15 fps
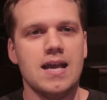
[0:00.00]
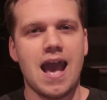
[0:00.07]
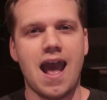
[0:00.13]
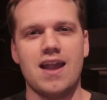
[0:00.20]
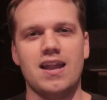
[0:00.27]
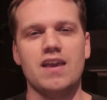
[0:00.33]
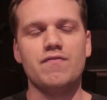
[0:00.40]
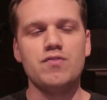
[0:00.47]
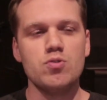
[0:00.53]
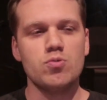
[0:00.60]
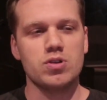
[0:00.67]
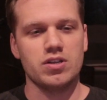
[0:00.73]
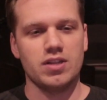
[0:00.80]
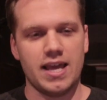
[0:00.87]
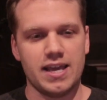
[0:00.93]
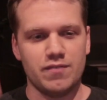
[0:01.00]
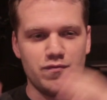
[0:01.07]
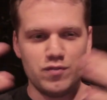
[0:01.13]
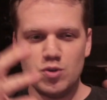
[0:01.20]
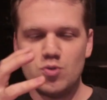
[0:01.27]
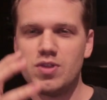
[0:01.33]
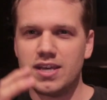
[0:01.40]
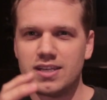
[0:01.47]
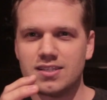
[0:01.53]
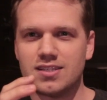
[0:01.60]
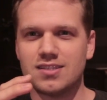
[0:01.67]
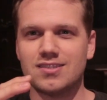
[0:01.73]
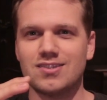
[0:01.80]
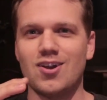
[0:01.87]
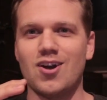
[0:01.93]
And if you were to like view
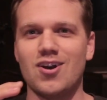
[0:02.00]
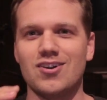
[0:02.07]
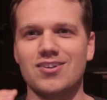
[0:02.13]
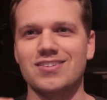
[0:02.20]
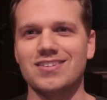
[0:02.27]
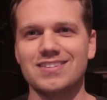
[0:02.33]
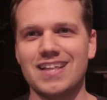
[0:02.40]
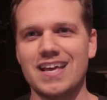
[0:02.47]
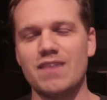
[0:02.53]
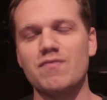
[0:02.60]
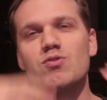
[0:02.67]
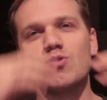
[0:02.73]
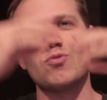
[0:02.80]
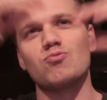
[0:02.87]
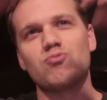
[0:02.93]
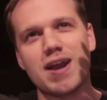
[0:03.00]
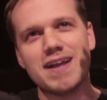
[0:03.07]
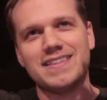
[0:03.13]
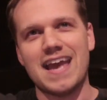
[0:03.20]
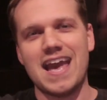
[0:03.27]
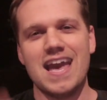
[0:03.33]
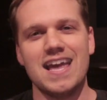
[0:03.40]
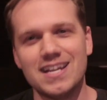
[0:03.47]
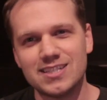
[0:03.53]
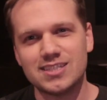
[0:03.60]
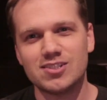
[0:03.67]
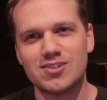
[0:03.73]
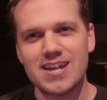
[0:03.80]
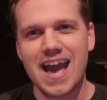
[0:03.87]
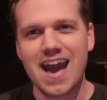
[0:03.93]
this on, like, if you were to write the hand
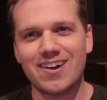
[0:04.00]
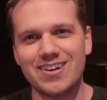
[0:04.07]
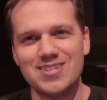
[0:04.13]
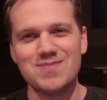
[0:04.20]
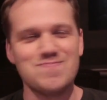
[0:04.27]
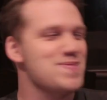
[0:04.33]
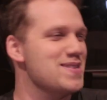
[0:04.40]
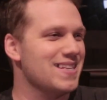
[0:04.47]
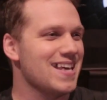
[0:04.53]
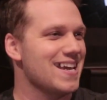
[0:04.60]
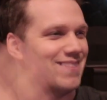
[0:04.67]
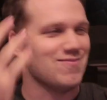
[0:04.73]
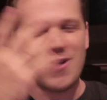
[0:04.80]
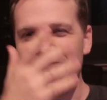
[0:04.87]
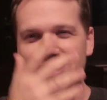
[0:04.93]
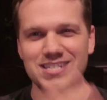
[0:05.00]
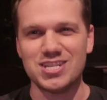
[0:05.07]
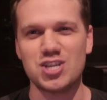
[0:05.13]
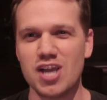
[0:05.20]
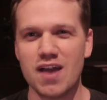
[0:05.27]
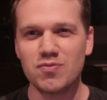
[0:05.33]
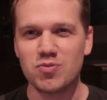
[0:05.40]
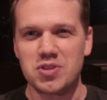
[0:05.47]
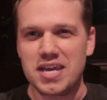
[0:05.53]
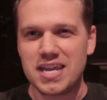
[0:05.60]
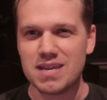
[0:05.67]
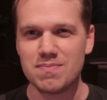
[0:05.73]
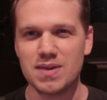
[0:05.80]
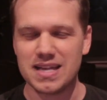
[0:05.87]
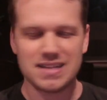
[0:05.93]
history out, you'd be like, what? He shoved with
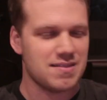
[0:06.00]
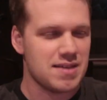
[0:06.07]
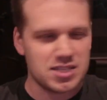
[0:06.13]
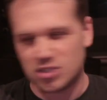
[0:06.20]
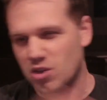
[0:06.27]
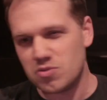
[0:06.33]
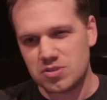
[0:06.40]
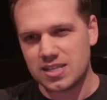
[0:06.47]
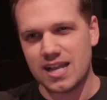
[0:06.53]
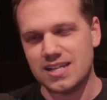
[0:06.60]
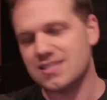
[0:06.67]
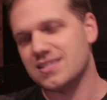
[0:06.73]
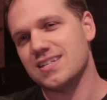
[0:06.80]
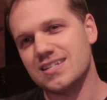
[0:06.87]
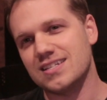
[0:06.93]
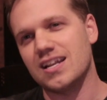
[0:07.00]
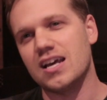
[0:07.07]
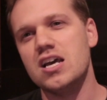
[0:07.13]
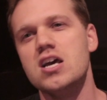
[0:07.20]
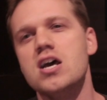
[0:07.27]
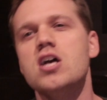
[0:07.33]
80 bit? That makes no sense. Da, da, da.